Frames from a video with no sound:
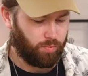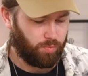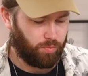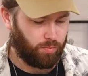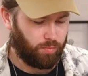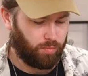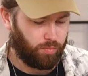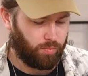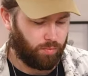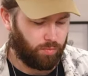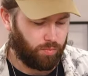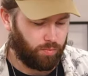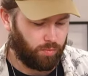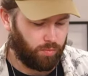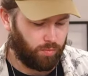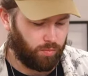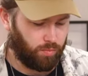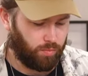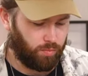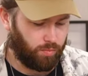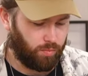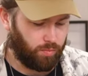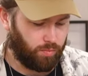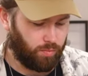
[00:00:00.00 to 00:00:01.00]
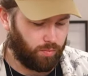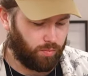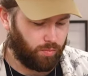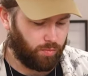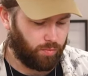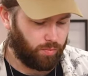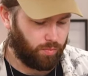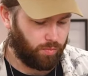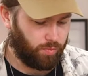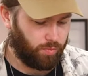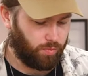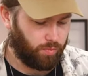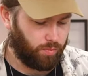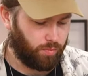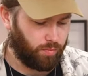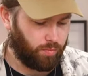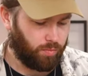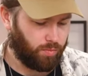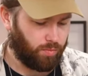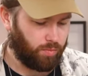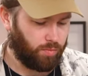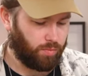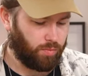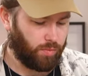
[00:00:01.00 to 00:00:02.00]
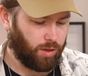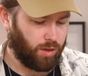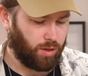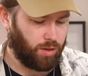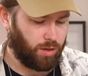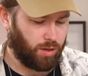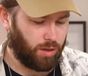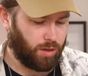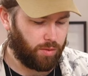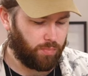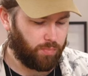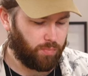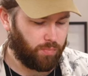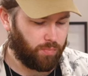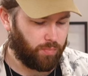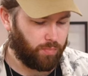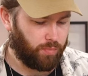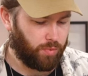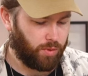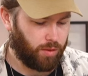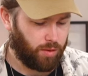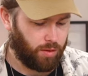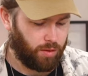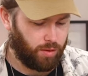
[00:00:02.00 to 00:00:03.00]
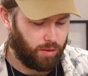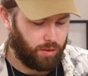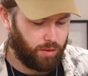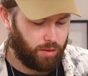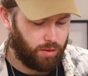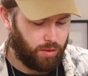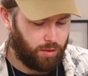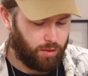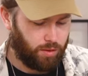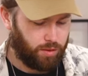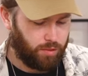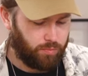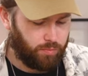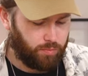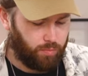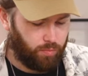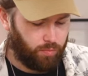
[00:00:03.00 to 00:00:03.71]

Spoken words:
The person shown says nothing.